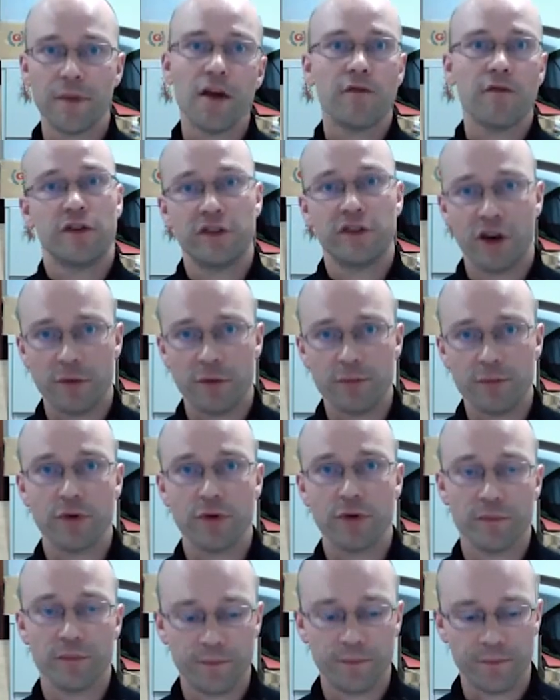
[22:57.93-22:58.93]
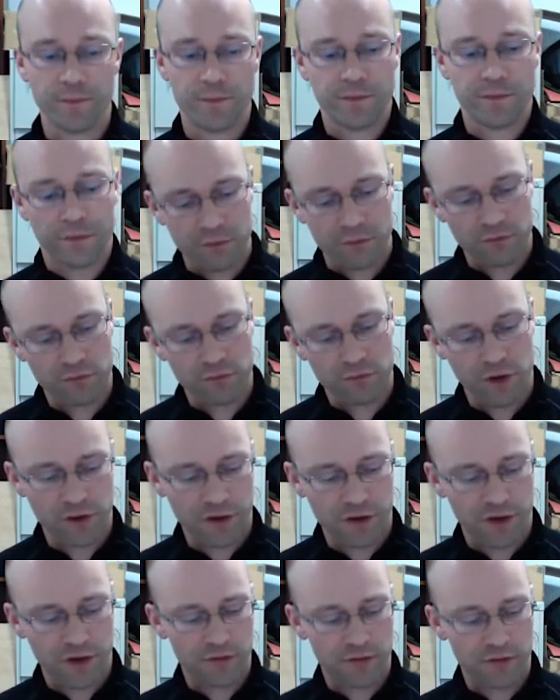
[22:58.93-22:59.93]
for example,
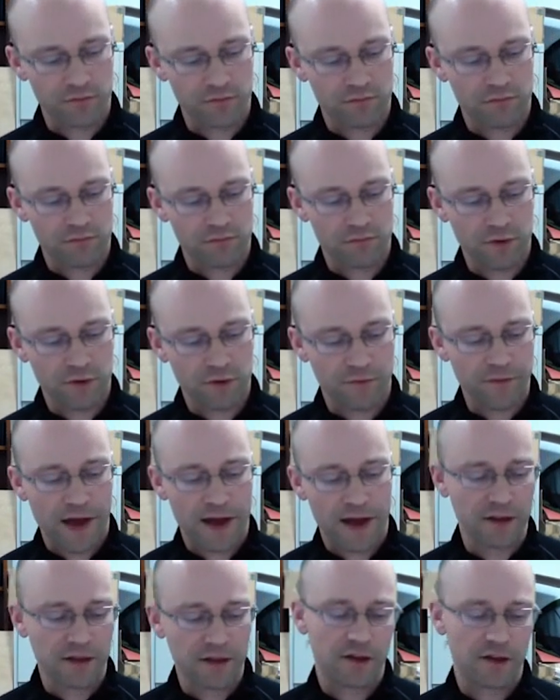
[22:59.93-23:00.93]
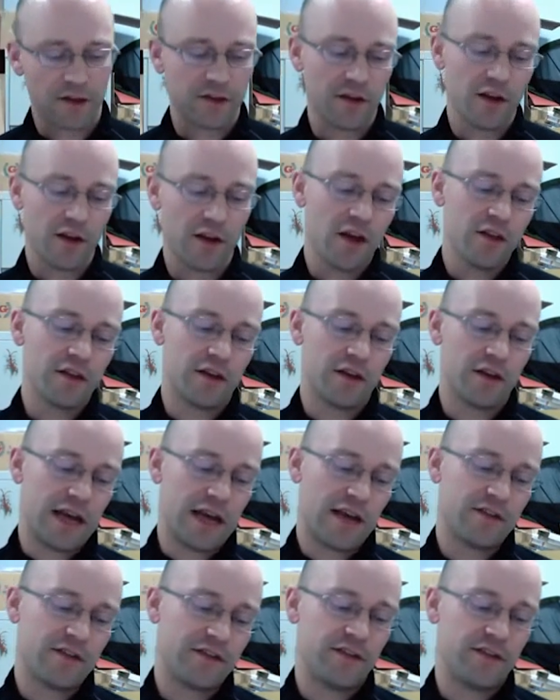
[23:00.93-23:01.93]
the fact that the
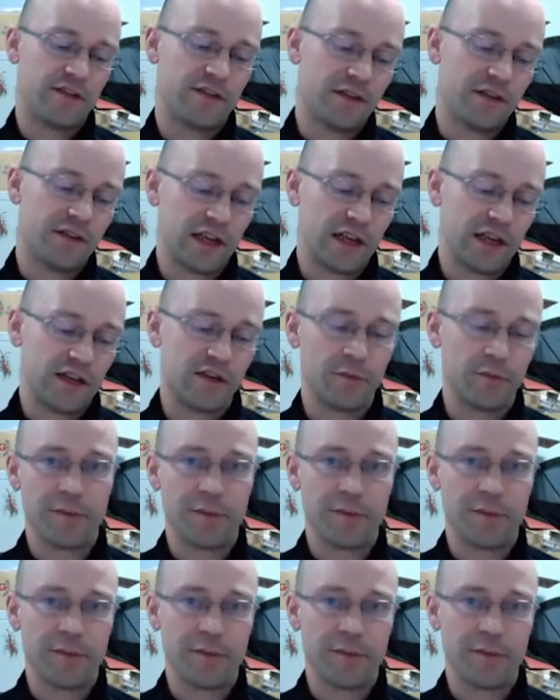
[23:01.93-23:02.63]
nests need to be